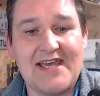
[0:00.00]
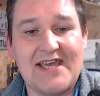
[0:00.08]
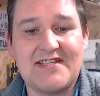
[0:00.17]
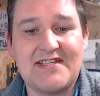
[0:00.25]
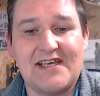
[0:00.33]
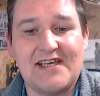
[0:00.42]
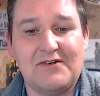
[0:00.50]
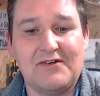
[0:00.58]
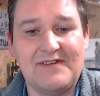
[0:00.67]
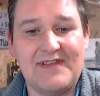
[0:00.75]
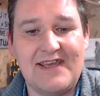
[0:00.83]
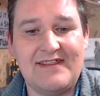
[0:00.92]
say a
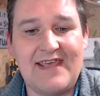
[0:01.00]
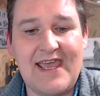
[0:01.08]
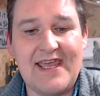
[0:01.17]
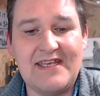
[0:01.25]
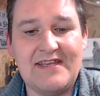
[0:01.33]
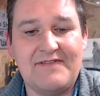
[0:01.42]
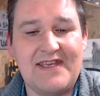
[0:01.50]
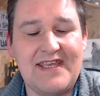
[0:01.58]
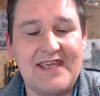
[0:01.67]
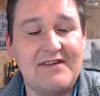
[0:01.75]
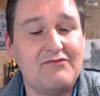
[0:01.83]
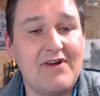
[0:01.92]
lot that at the end of the
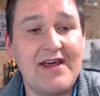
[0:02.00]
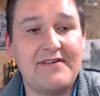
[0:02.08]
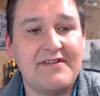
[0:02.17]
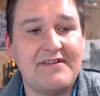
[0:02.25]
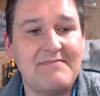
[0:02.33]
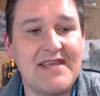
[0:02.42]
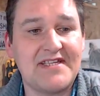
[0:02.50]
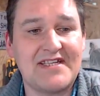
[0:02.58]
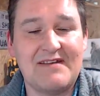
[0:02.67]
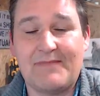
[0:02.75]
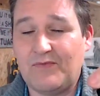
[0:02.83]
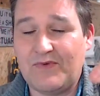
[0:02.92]
day, rather than messing
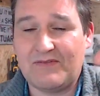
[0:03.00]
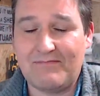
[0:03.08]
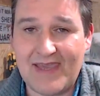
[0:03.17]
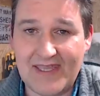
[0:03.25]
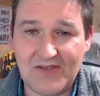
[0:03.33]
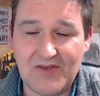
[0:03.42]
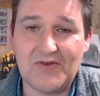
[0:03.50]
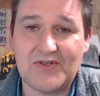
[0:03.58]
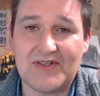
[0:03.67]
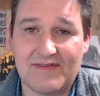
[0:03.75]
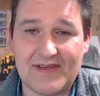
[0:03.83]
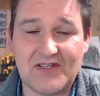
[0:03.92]
about with menus and
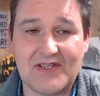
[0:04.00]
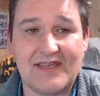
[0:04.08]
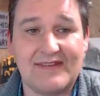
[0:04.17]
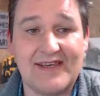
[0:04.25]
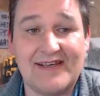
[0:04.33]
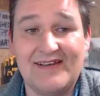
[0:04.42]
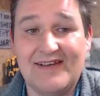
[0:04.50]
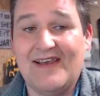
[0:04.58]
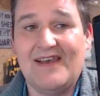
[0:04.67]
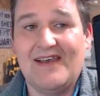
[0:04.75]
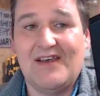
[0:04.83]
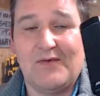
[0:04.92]
things like that,
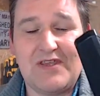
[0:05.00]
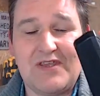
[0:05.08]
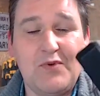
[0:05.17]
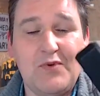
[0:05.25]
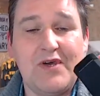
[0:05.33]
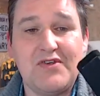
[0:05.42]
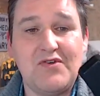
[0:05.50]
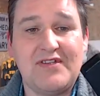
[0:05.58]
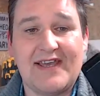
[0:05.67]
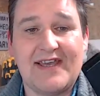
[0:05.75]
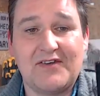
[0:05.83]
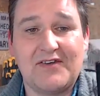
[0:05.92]
when you put a new
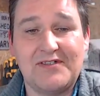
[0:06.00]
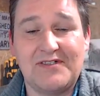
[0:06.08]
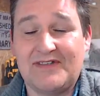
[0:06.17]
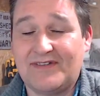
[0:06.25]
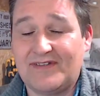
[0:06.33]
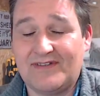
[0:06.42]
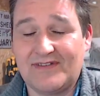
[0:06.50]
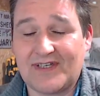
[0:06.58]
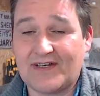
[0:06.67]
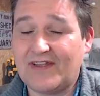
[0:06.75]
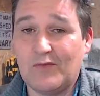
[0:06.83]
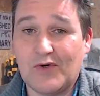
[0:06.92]
tank on,
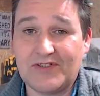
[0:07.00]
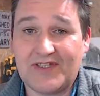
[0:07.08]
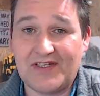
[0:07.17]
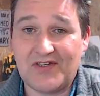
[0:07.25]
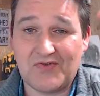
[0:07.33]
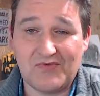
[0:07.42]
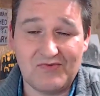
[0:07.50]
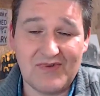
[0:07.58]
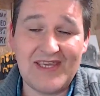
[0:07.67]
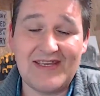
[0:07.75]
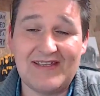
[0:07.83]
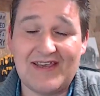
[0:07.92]
turn the wattage
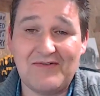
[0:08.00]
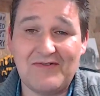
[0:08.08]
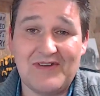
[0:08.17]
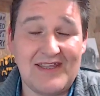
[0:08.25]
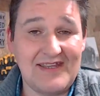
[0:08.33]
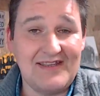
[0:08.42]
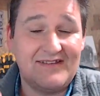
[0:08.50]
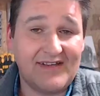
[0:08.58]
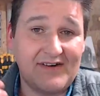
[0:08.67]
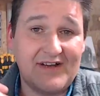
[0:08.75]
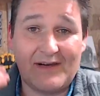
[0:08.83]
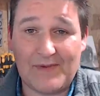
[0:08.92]
right down and then
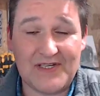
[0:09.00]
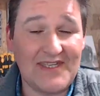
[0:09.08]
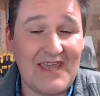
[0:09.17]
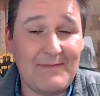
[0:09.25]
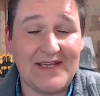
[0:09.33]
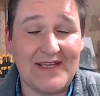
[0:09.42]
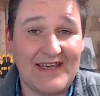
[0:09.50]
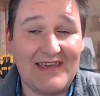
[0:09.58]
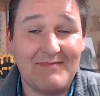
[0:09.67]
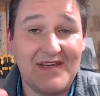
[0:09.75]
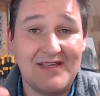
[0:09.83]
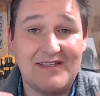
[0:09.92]
turn it up a step at a
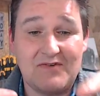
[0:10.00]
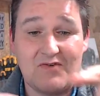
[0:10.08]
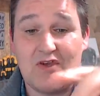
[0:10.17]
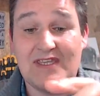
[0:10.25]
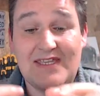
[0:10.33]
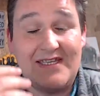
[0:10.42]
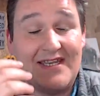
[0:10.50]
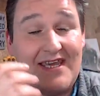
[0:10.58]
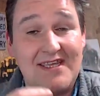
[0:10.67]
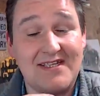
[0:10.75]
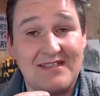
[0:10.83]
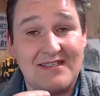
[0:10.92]
time until you get the
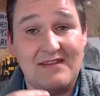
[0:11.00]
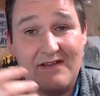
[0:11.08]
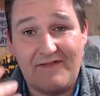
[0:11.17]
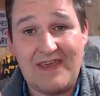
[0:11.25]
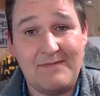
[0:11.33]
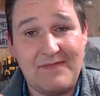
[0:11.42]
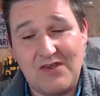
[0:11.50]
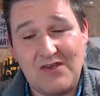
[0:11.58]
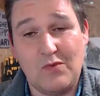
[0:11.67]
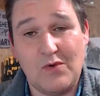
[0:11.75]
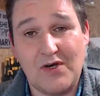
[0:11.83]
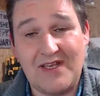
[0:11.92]
taste, the vape that you
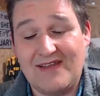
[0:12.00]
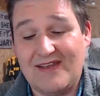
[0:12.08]
want.